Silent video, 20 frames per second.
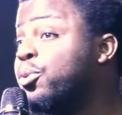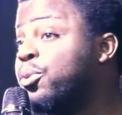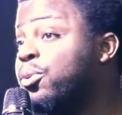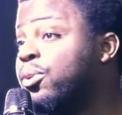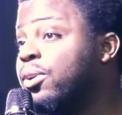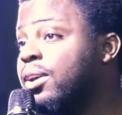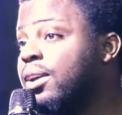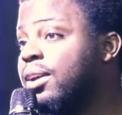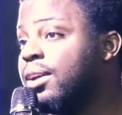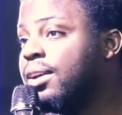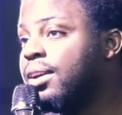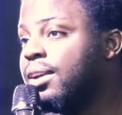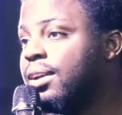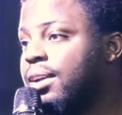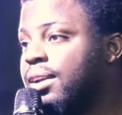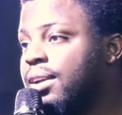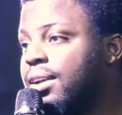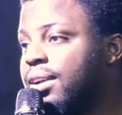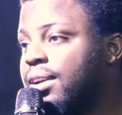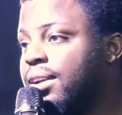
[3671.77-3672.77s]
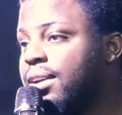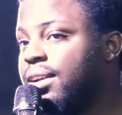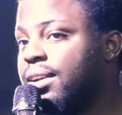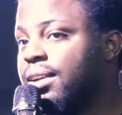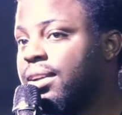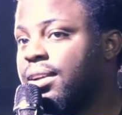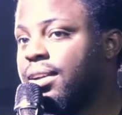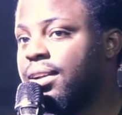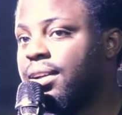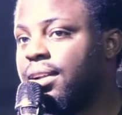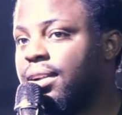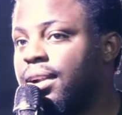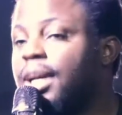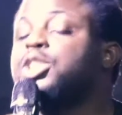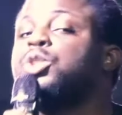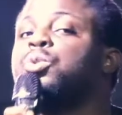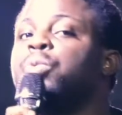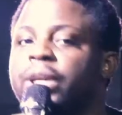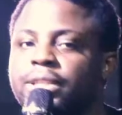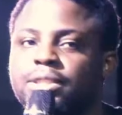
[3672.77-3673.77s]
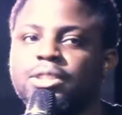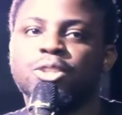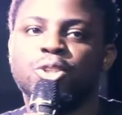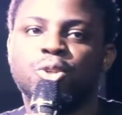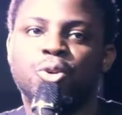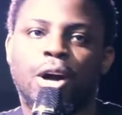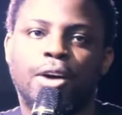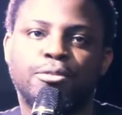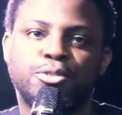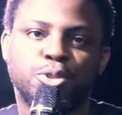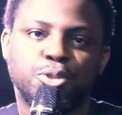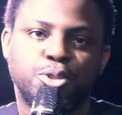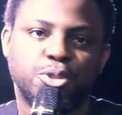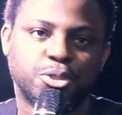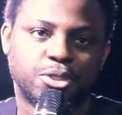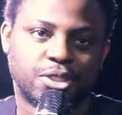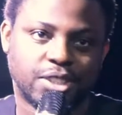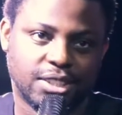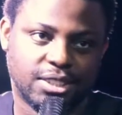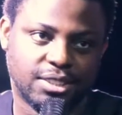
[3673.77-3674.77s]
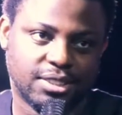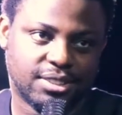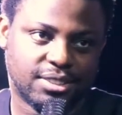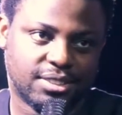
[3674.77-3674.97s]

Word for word: though. Let's wait till you have two children.